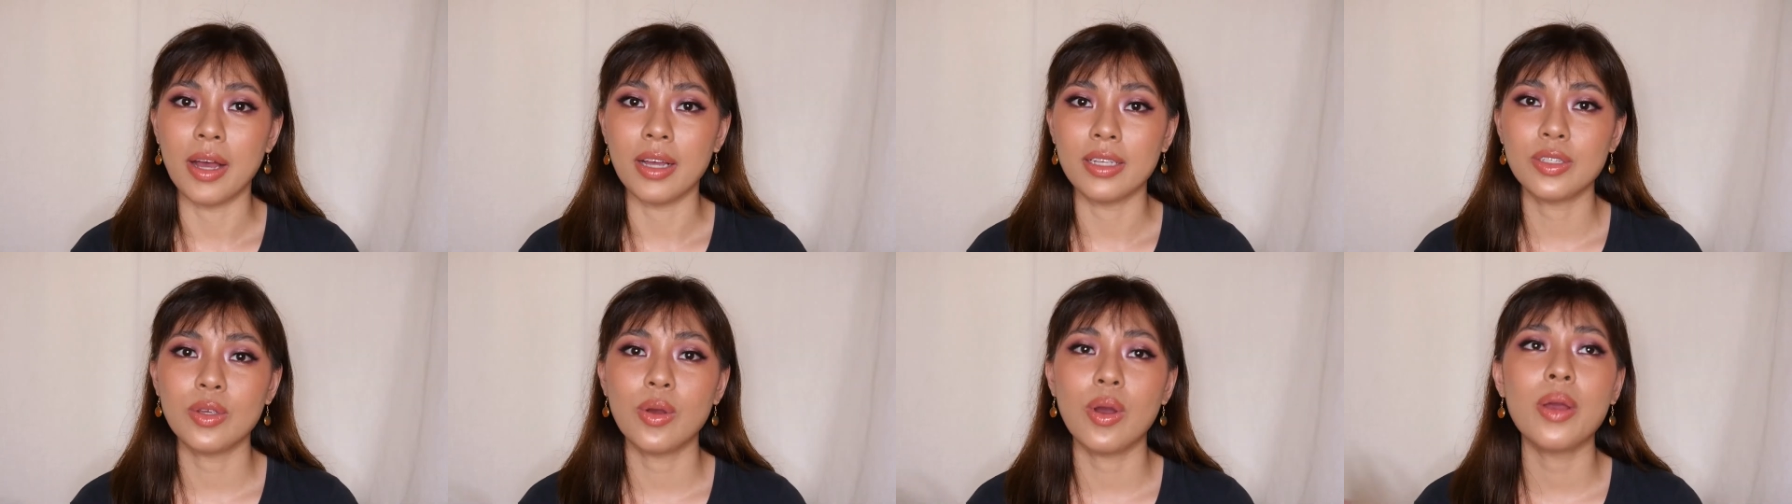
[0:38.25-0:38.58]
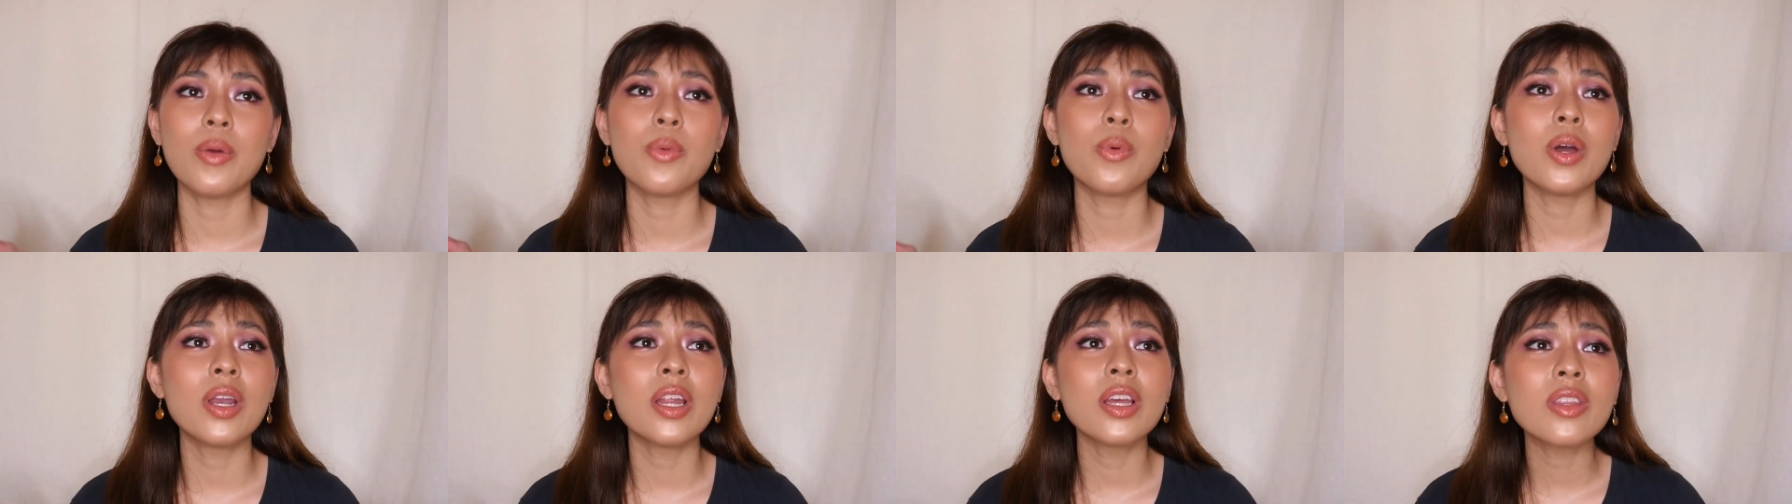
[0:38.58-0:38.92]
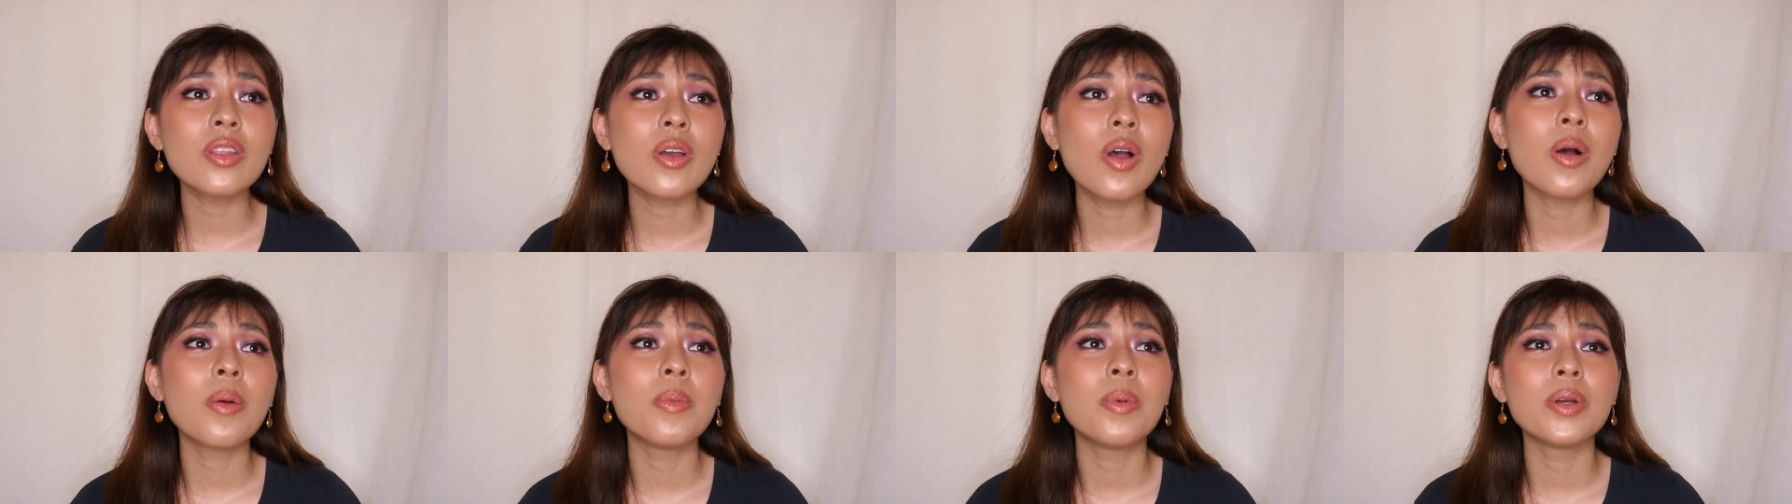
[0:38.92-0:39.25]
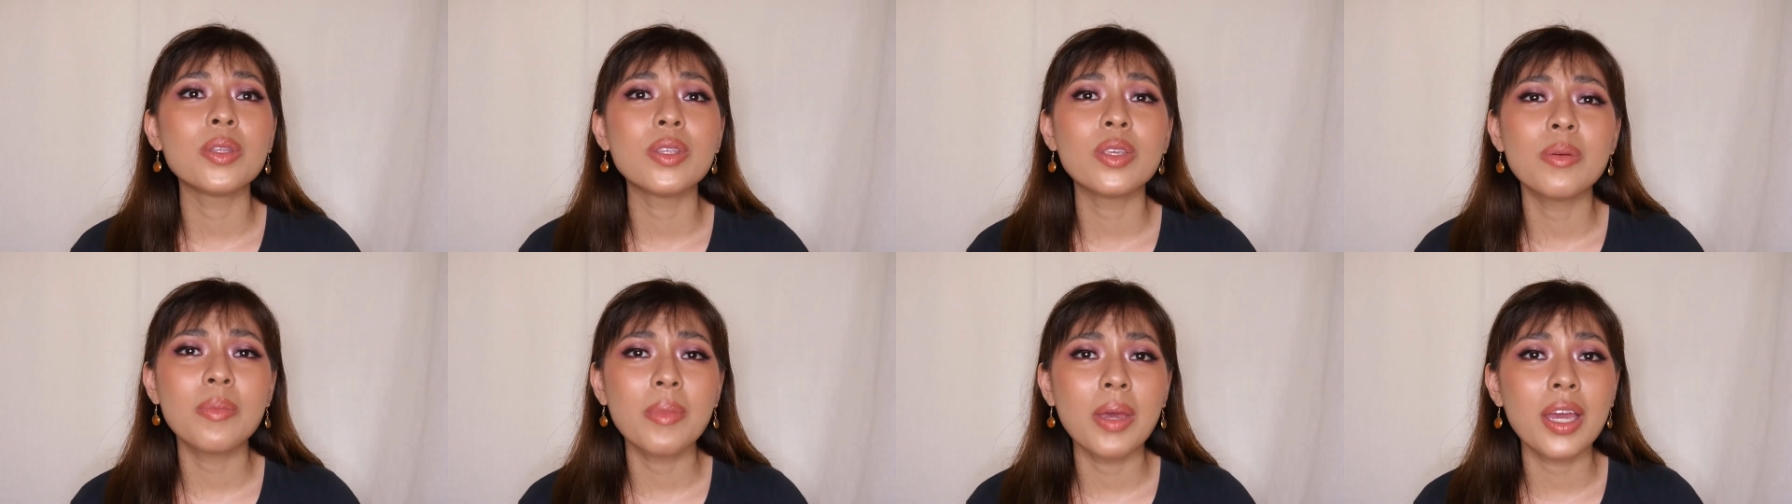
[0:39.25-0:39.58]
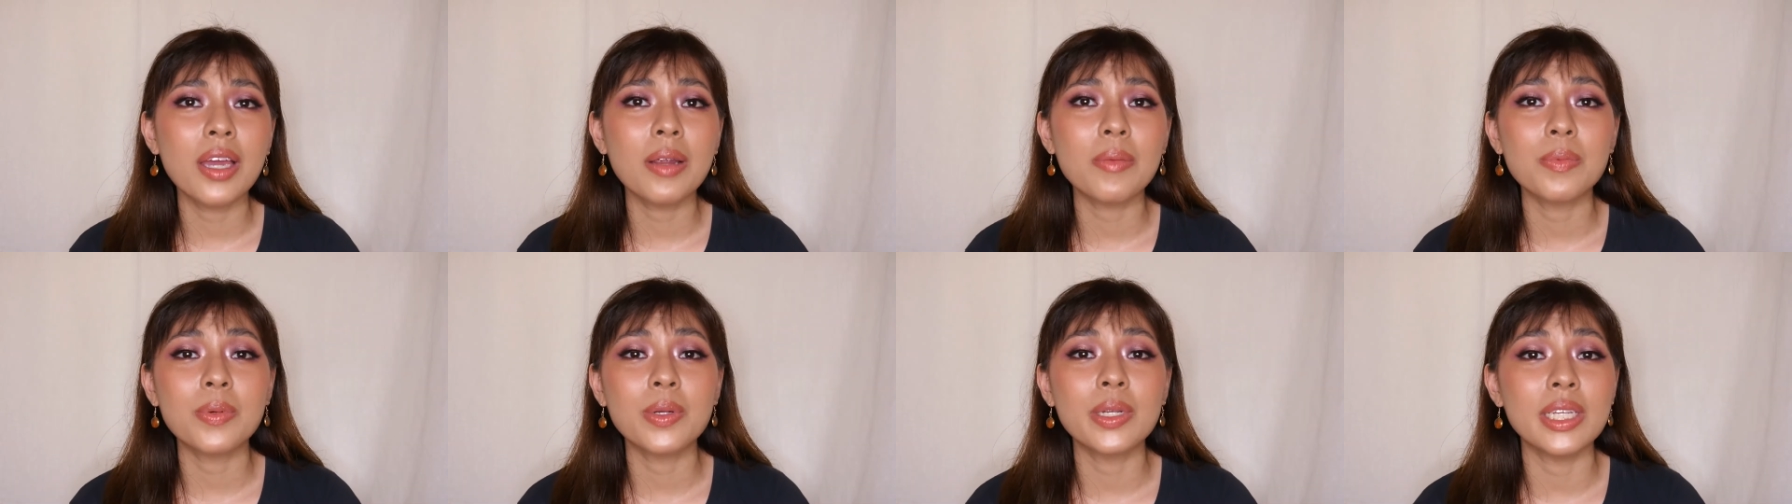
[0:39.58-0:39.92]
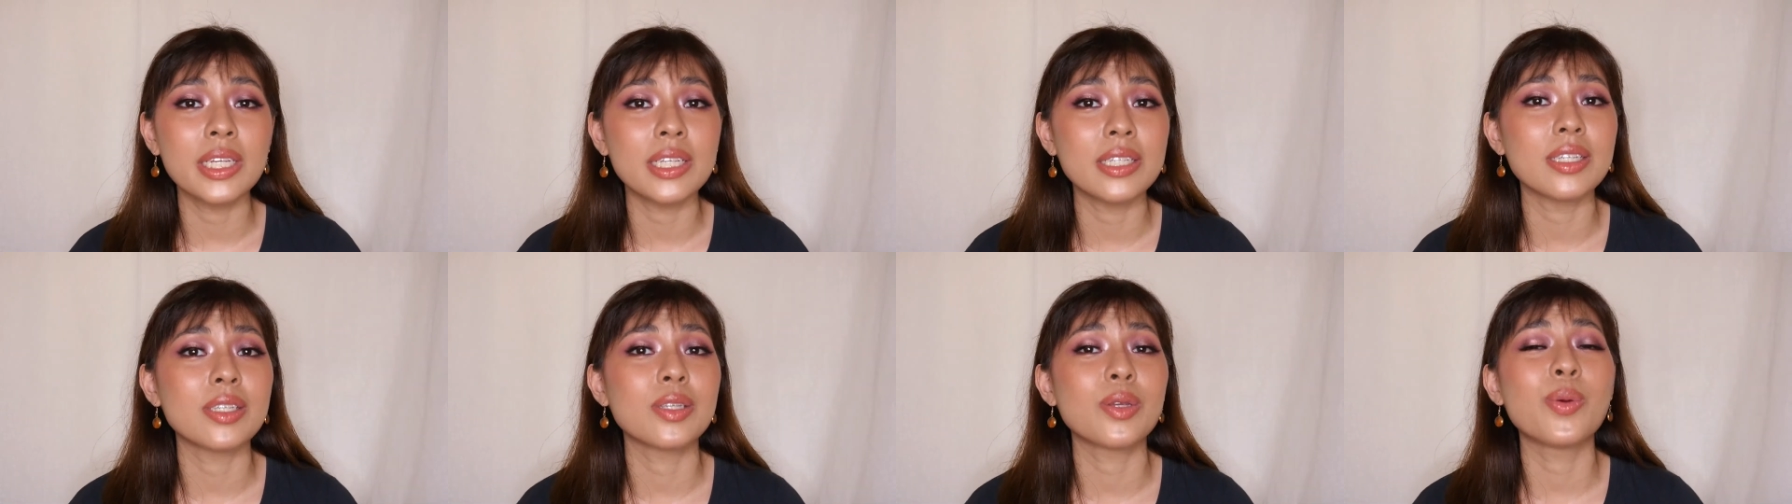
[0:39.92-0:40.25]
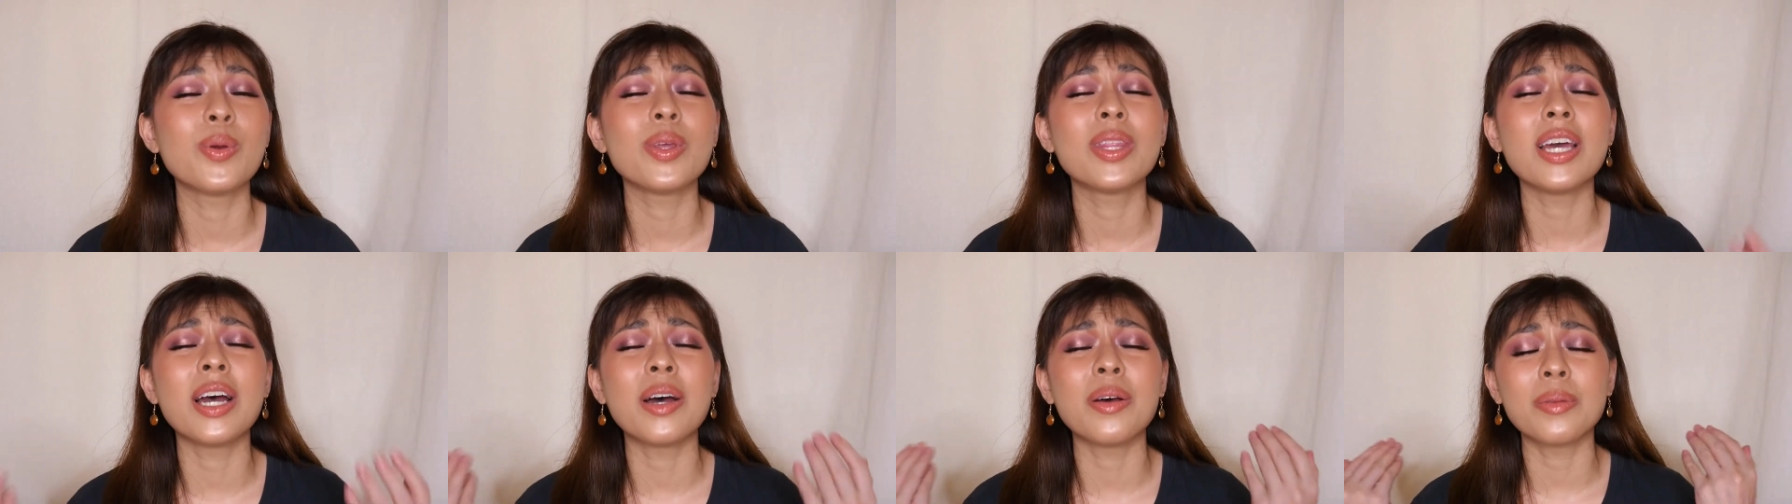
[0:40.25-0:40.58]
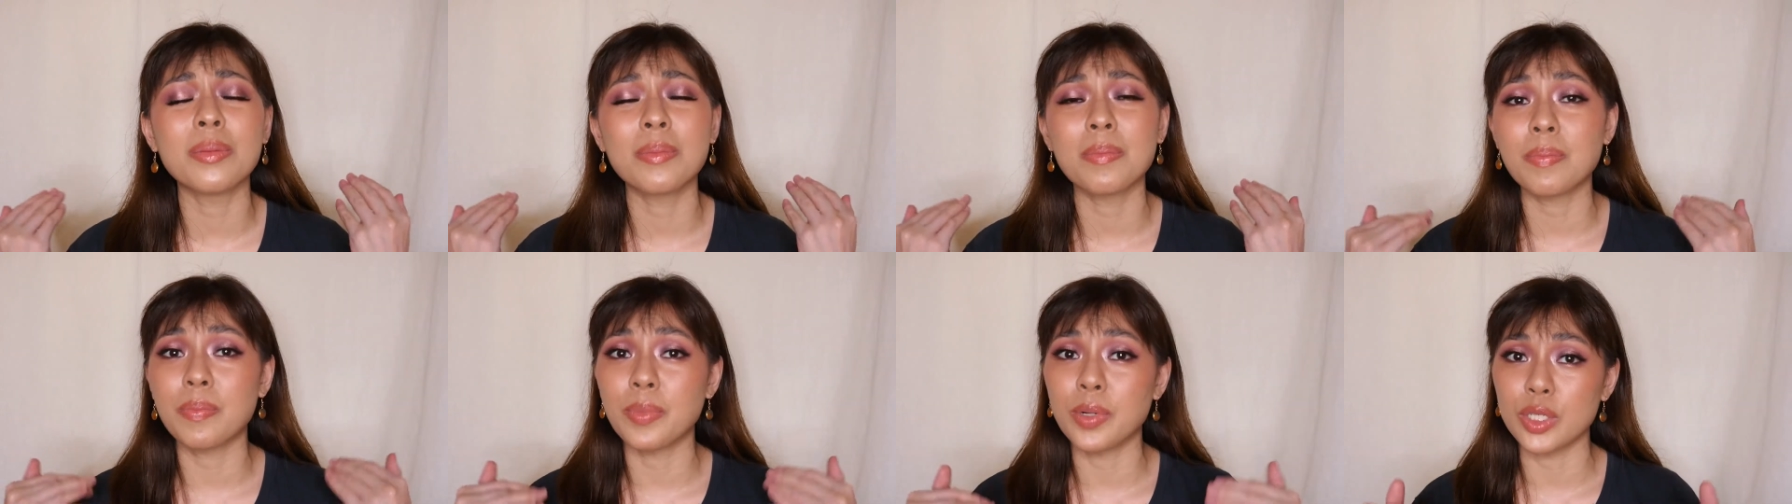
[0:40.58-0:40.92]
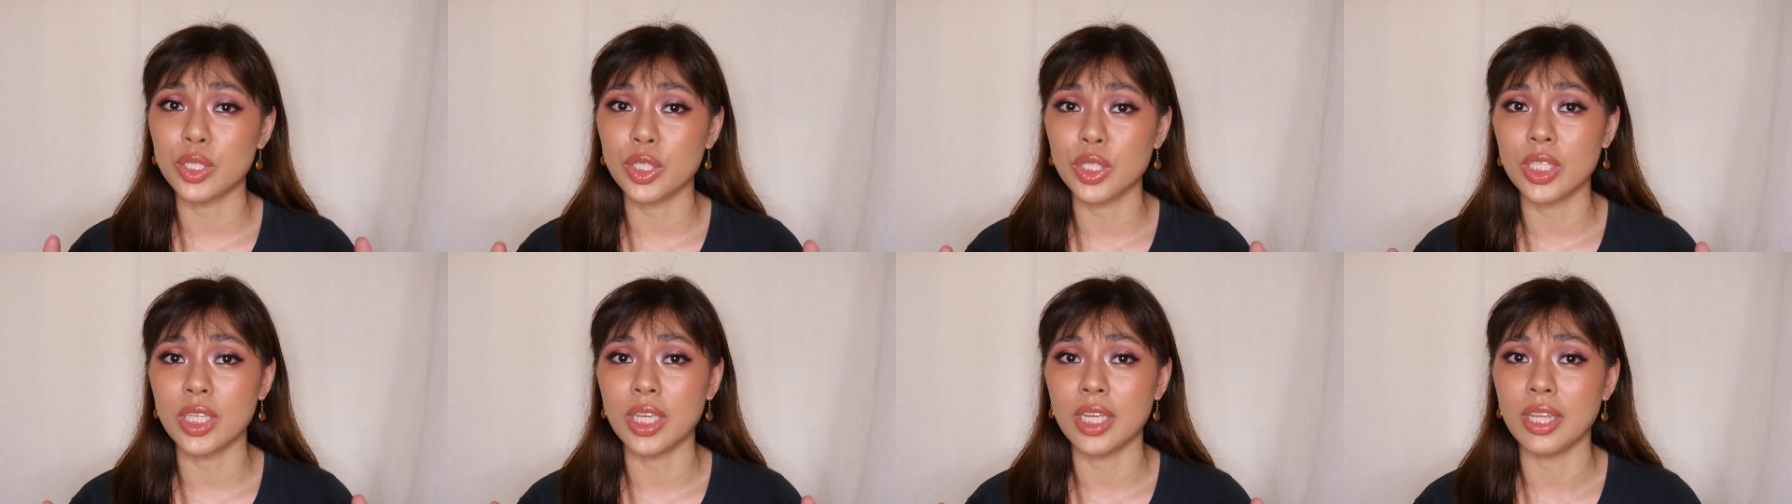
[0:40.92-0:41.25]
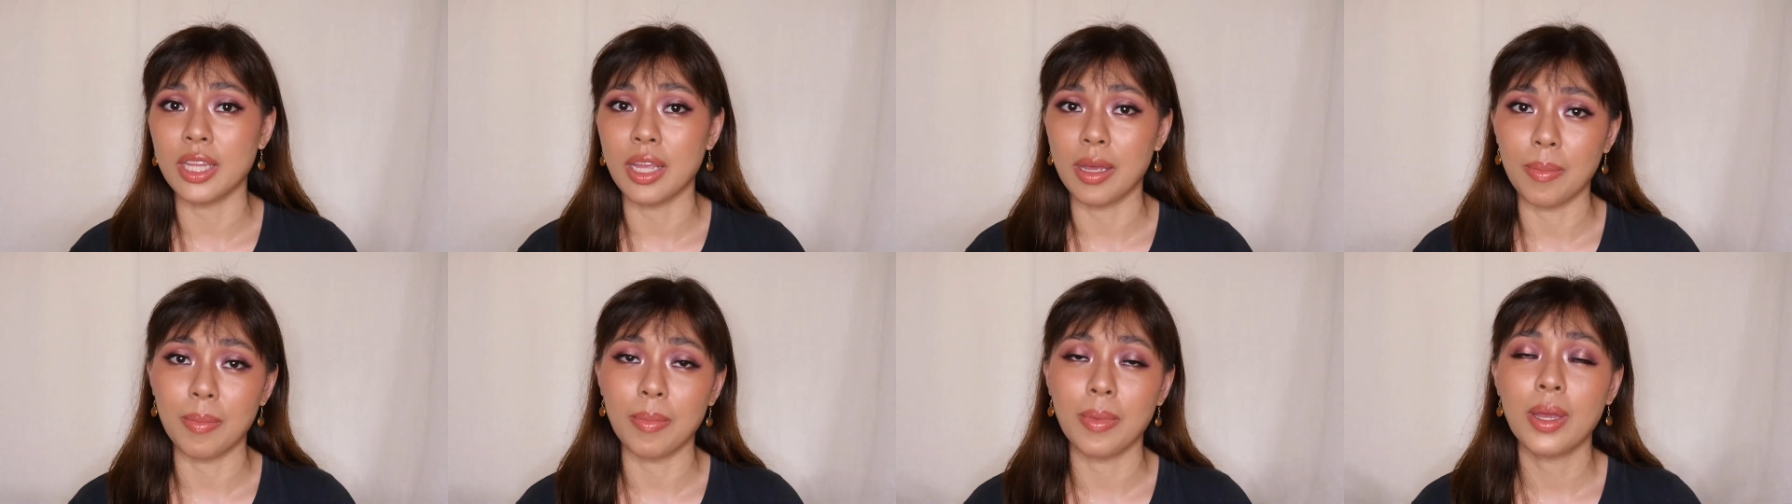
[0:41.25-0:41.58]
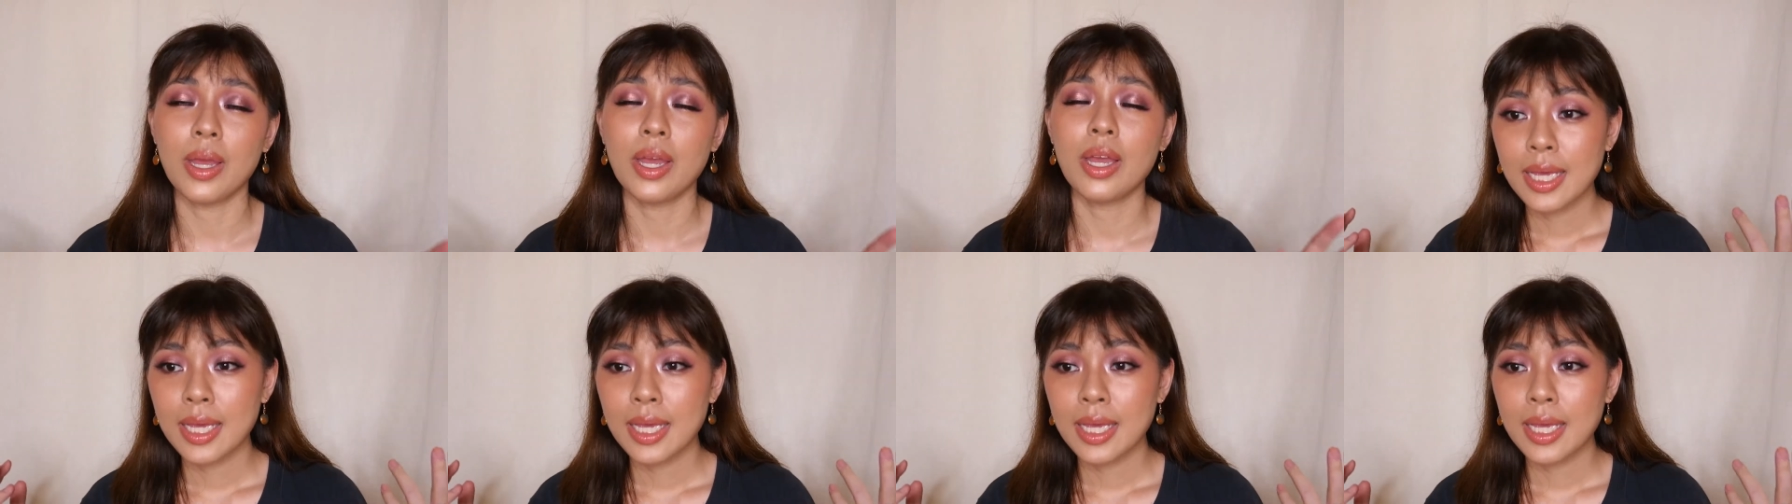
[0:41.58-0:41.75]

So I want to talk about new makeup releases without purchasing them.